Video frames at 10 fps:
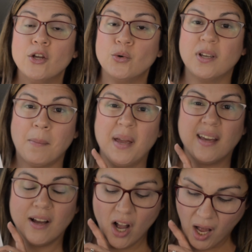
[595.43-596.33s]
You can
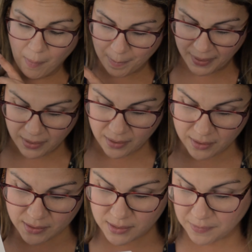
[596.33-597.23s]
make a
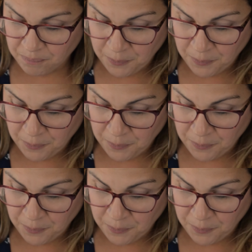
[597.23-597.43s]
compass.